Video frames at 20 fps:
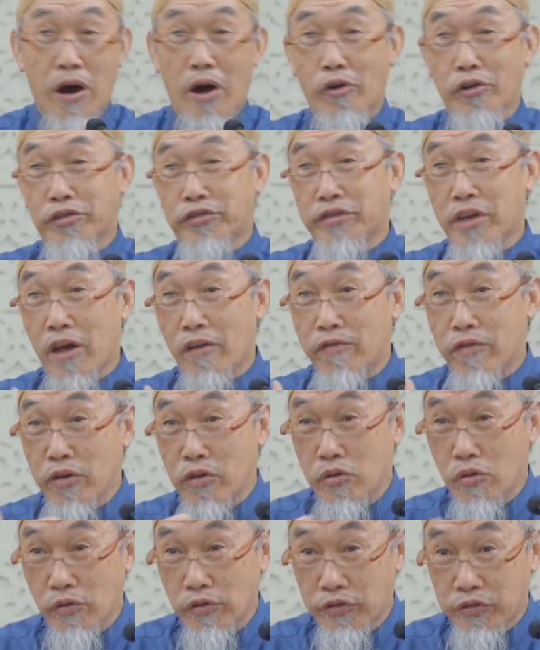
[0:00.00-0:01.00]
For ourselves,
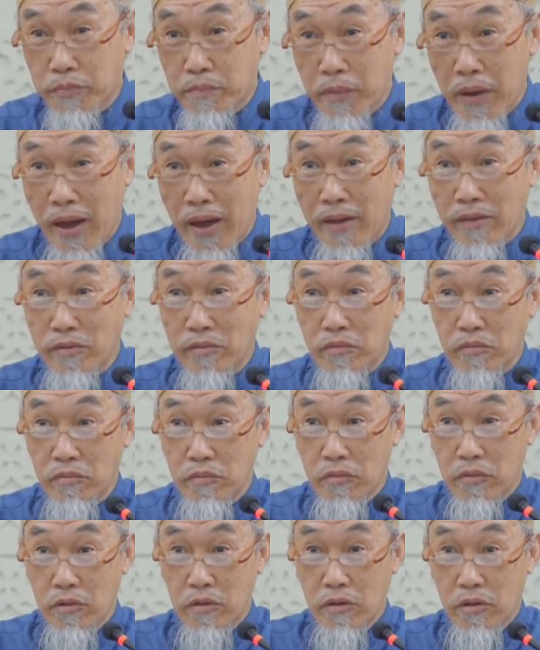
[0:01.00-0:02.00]
we don't spend,
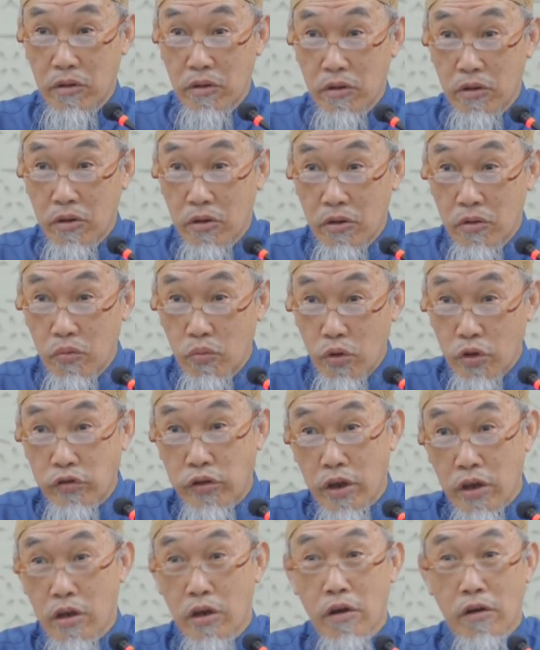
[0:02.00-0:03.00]
we
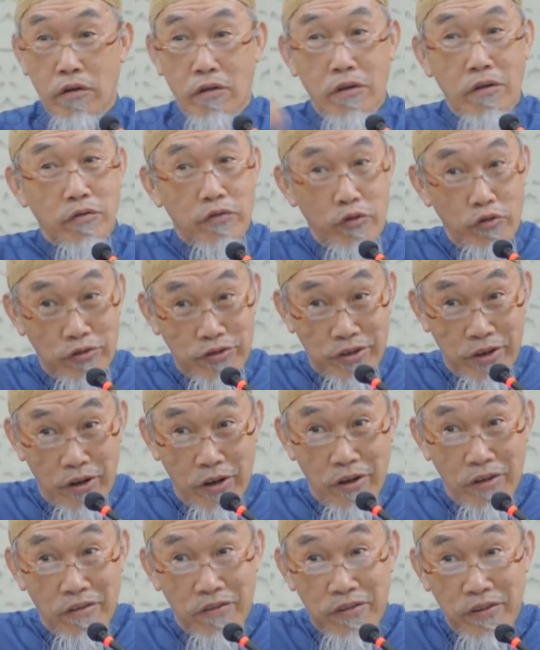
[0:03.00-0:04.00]
say,
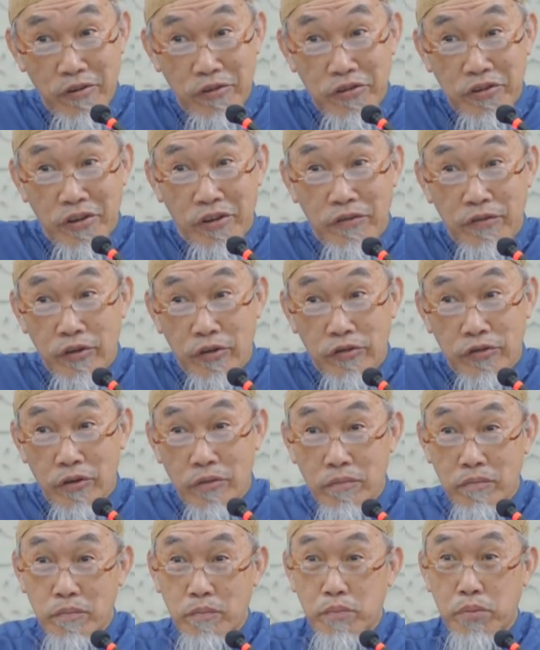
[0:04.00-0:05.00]
future, future,
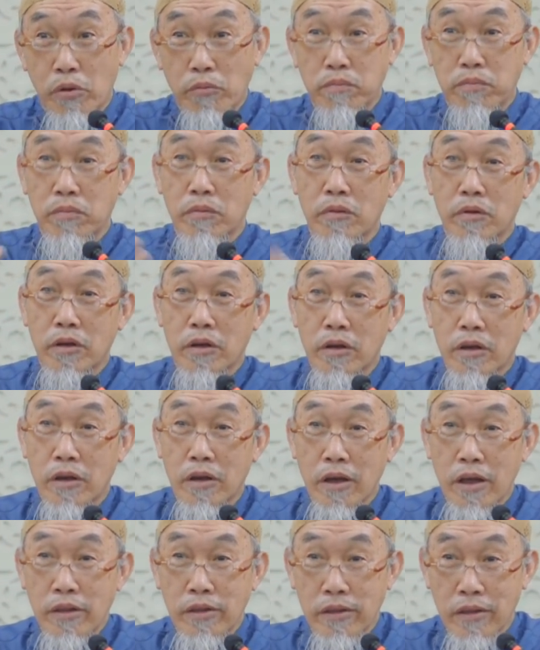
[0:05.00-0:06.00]
future. Poop.
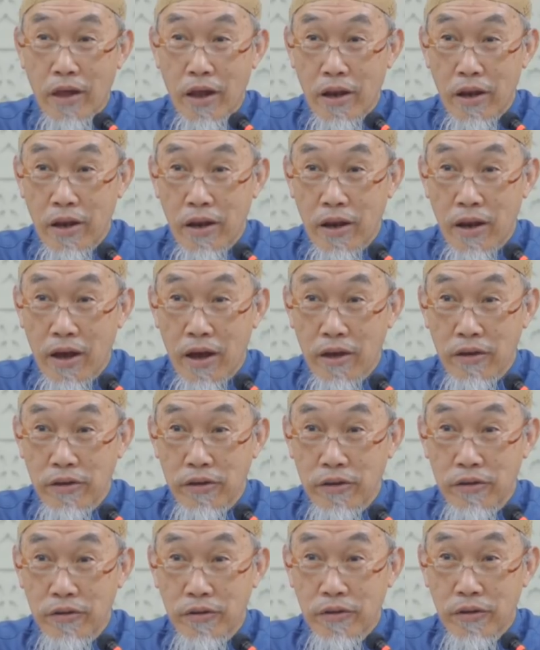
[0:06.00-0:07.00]
Inna
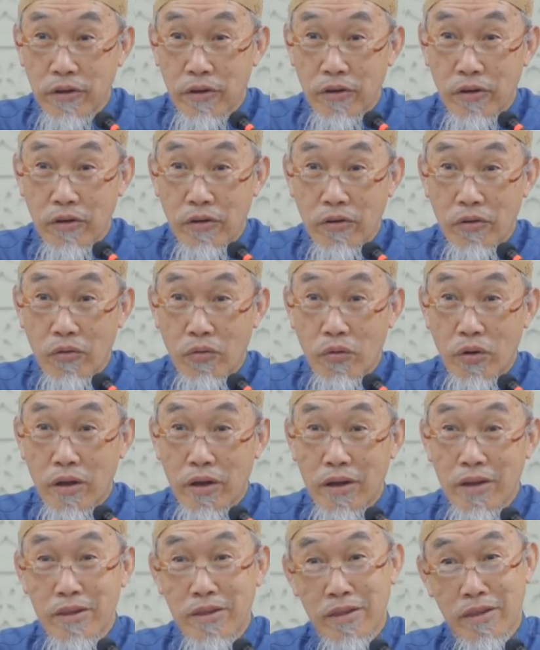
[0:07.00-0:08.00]
lillahi wa
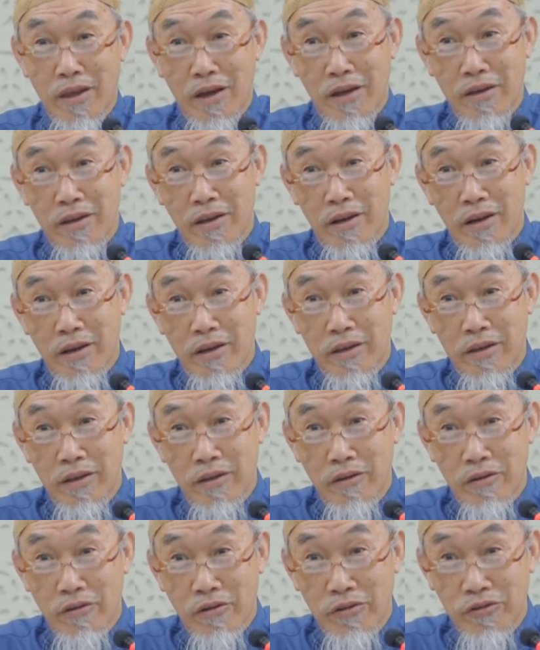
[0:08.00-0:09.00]
inna
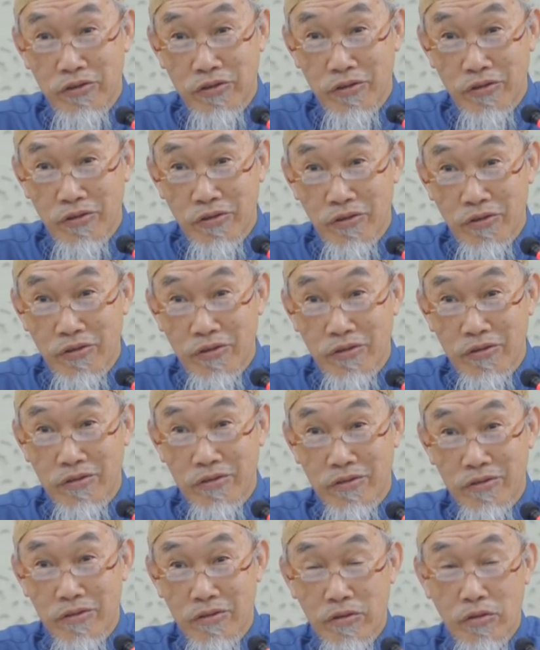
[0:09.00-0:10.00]
ilayhi raji'un.
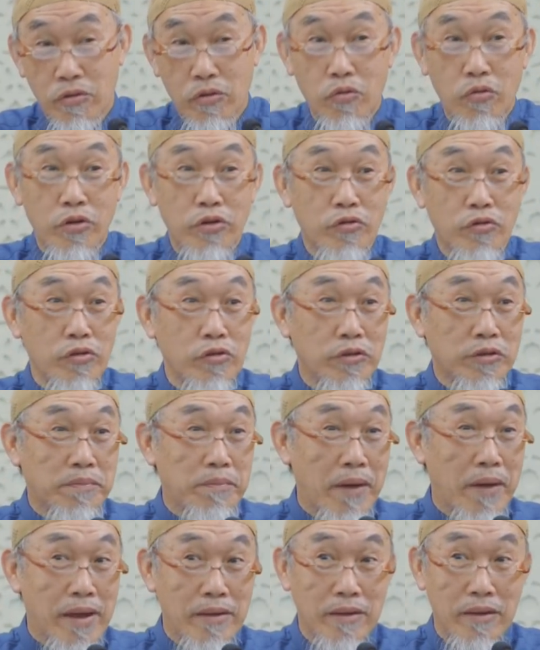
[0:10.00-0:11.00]
Who is going to
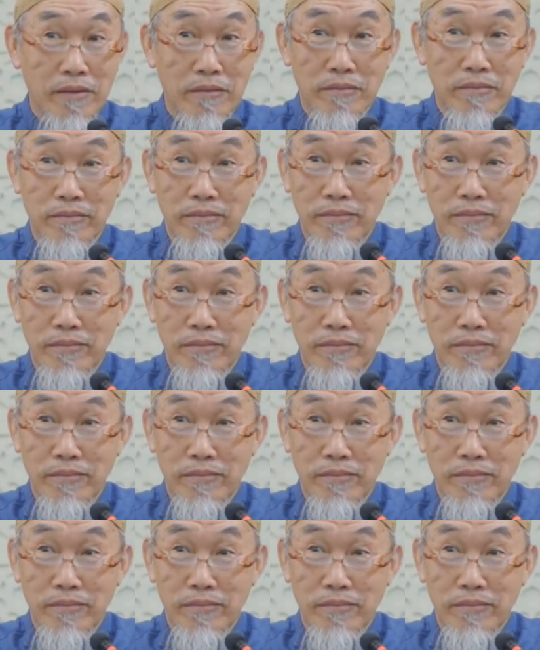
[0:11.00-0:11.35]
spend?